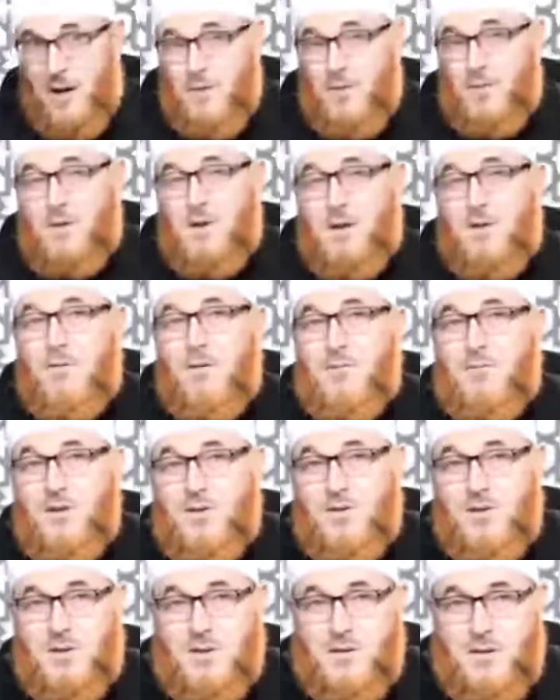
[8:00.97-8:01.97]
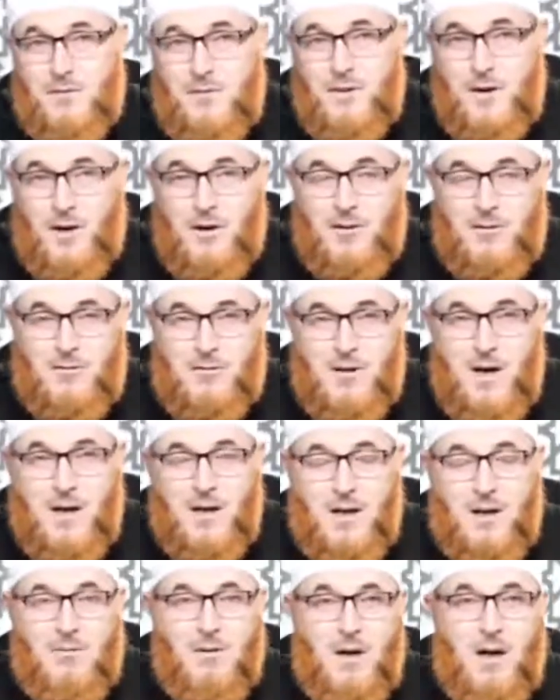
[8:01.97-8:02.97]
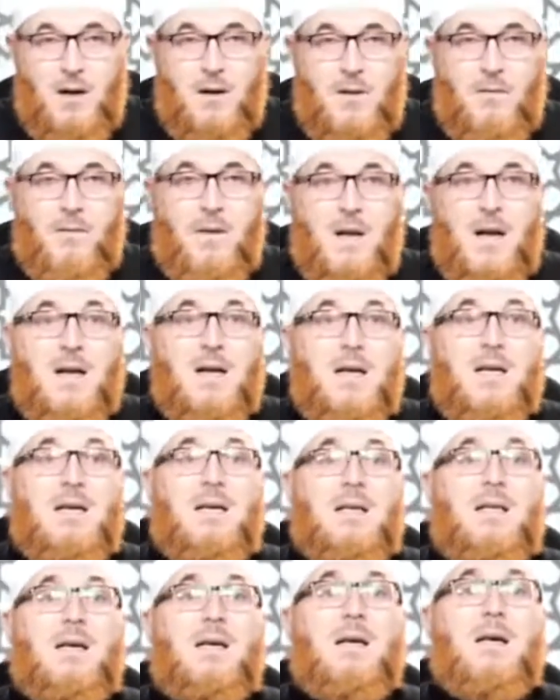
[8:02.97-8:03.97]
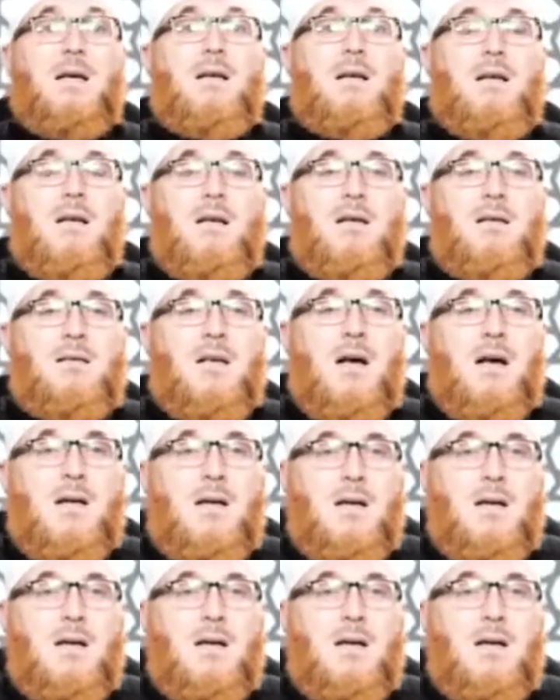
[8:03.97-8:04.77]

I don't give him the certificate right away. It is a